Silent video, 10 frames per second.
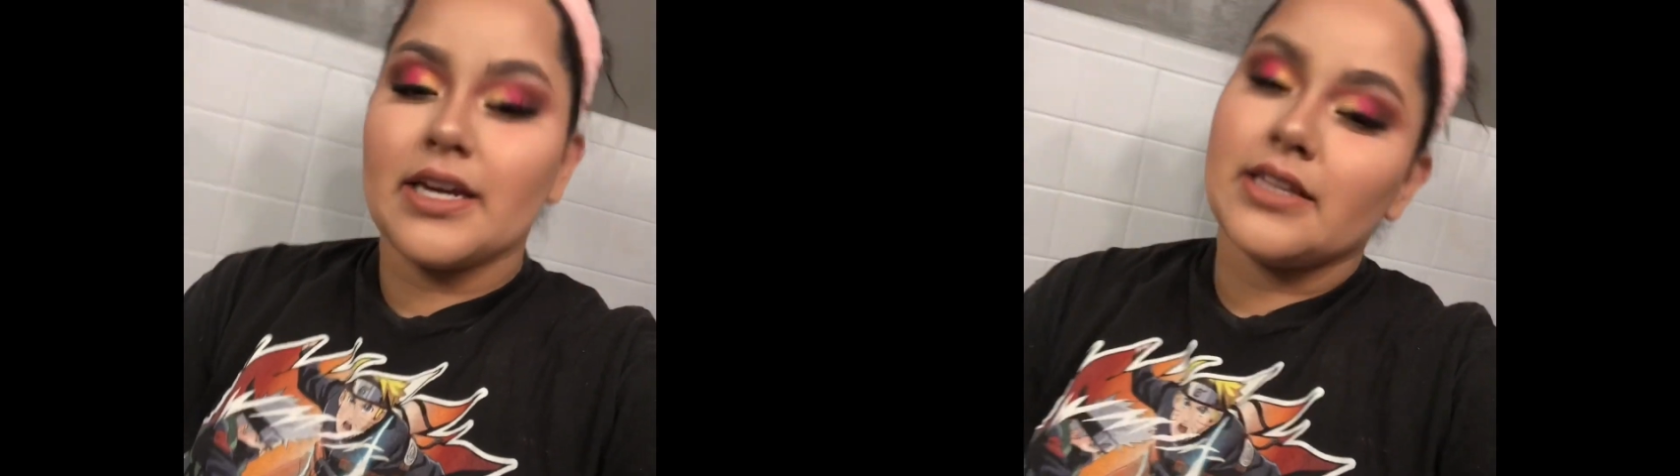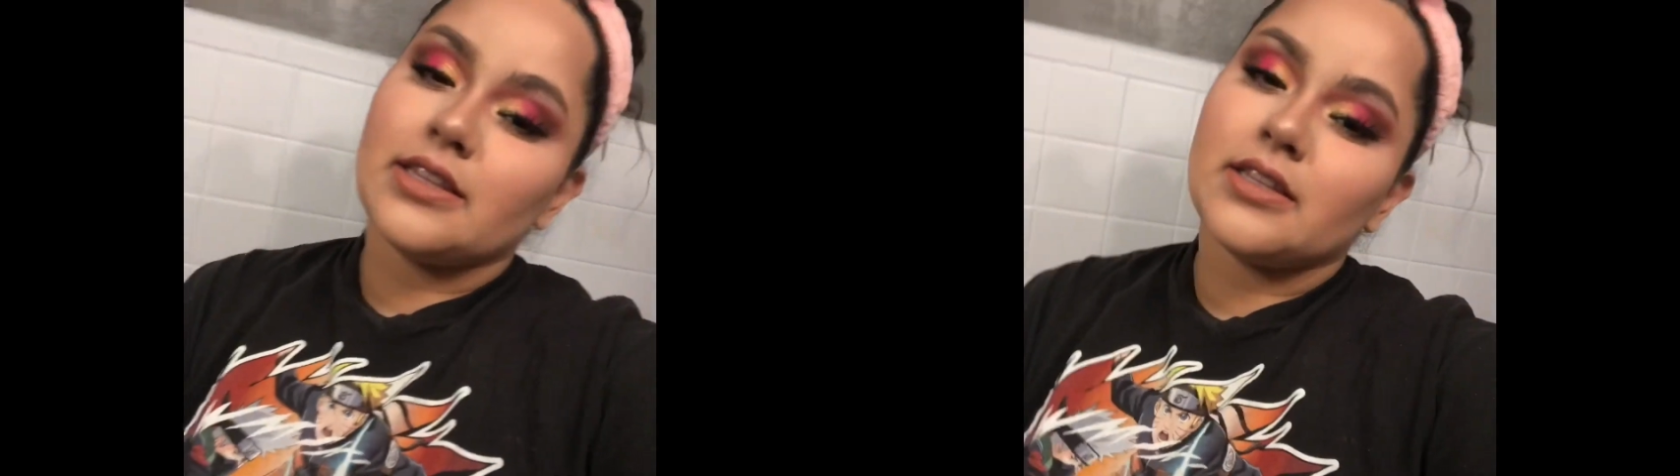
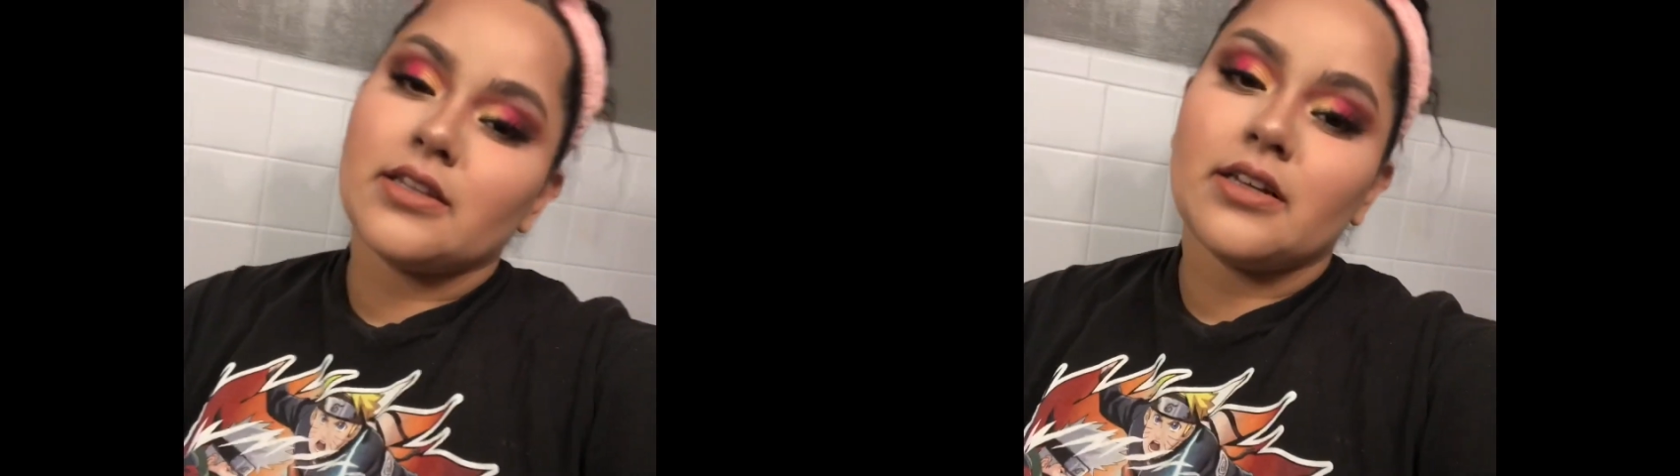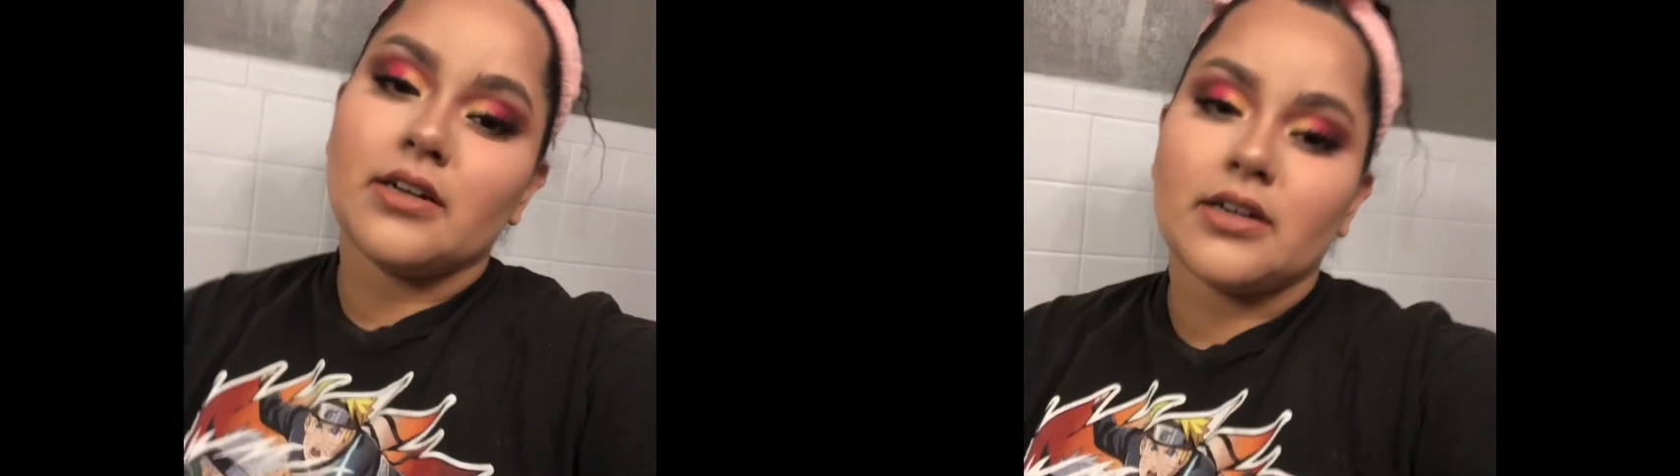and
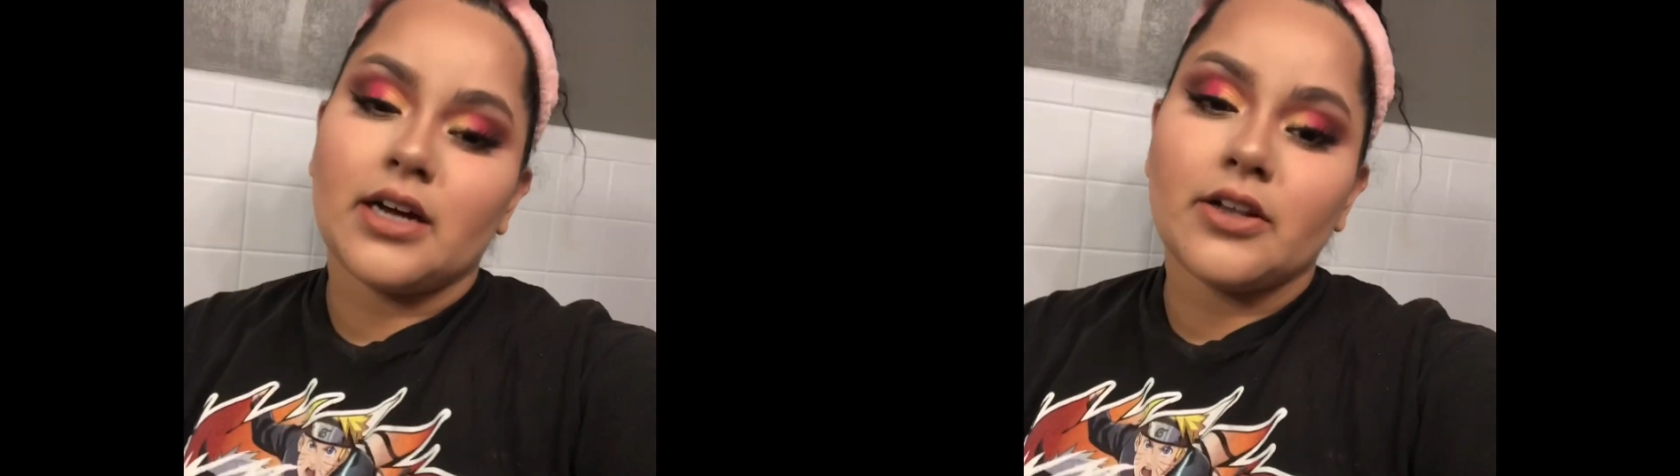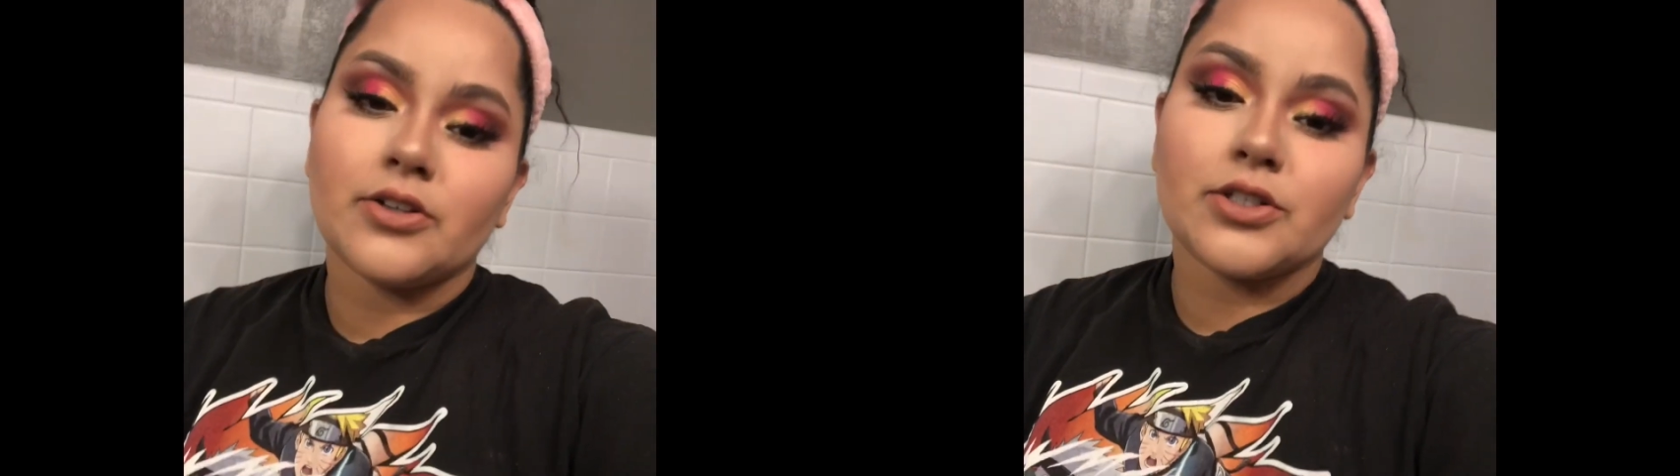the
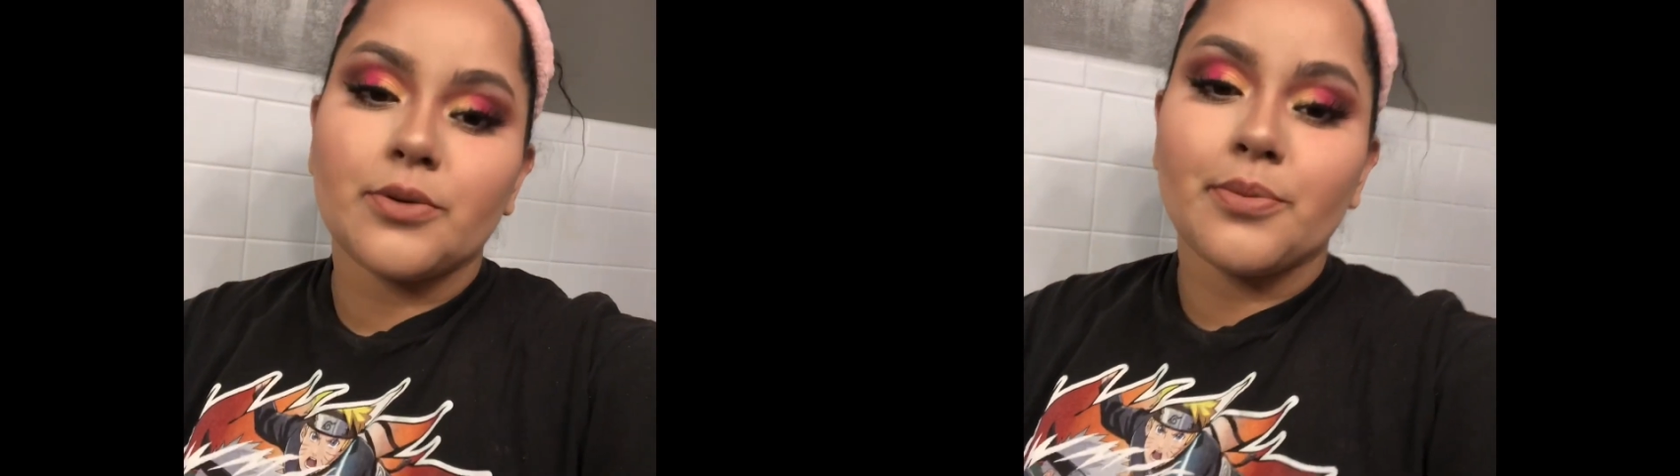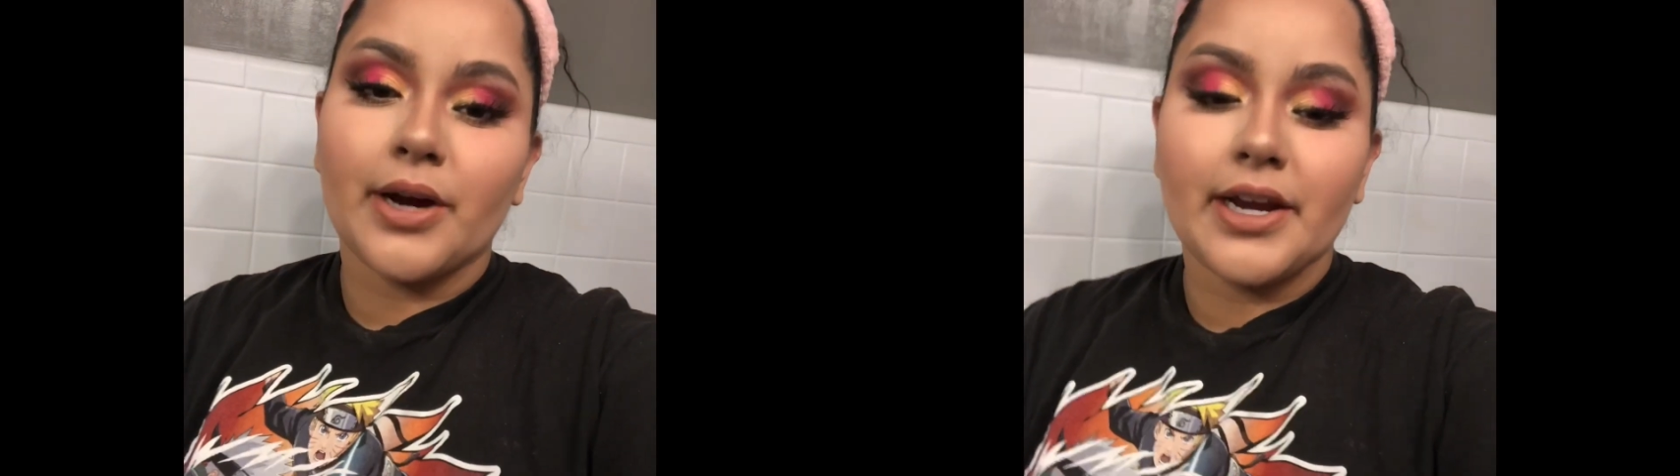colors are
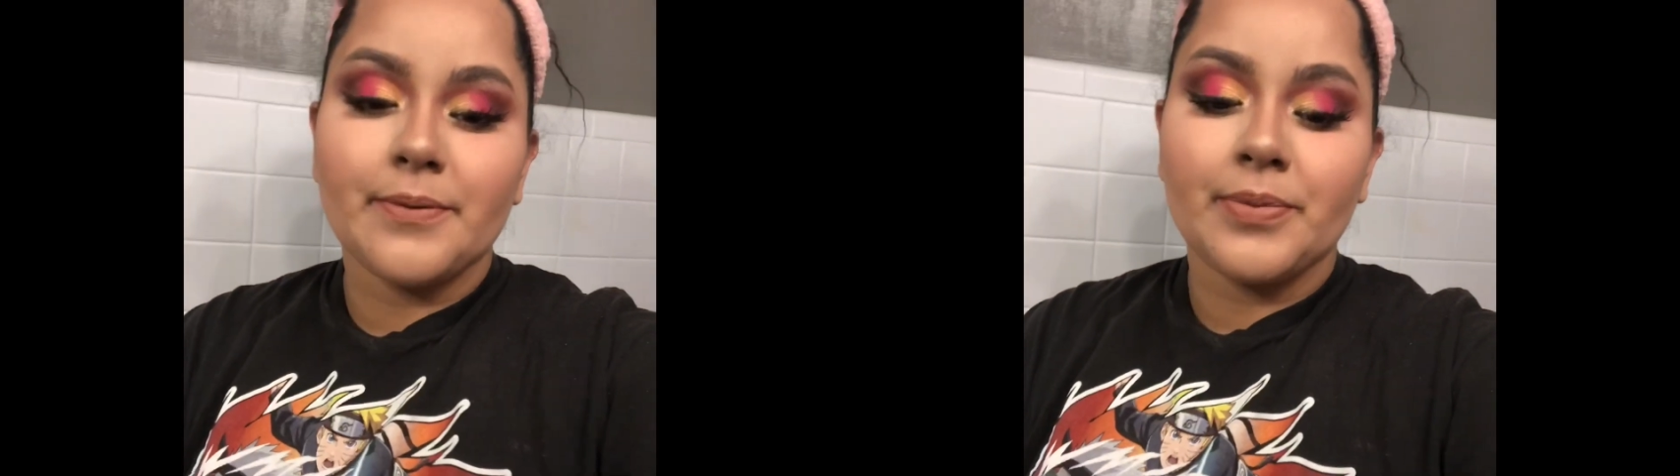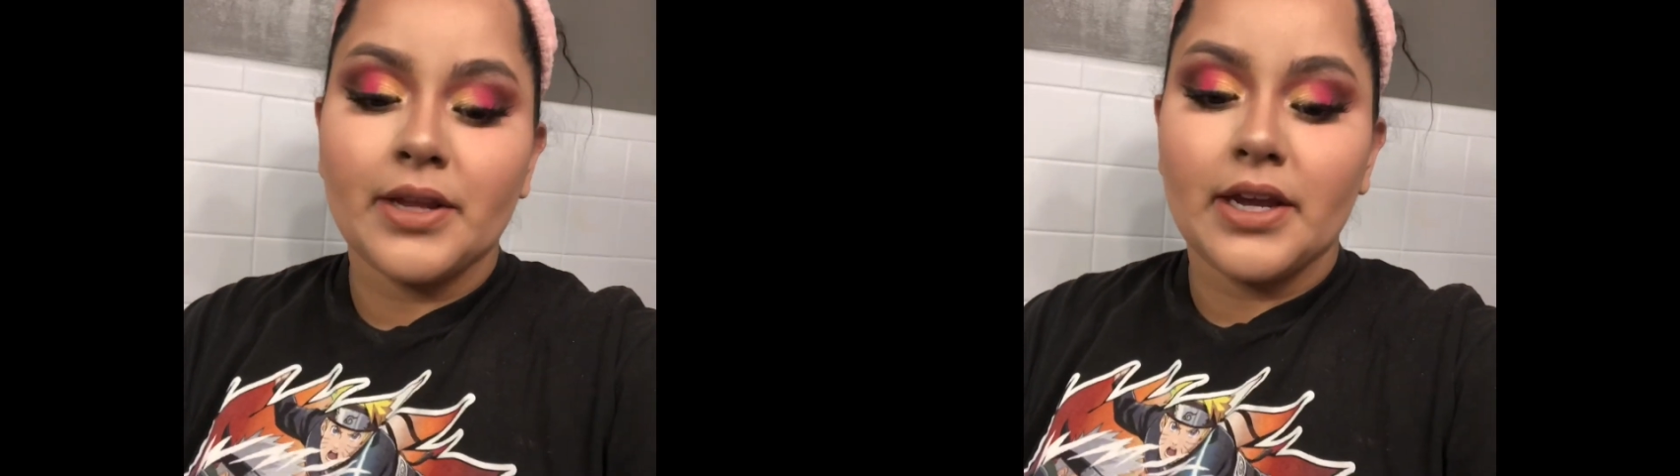bright,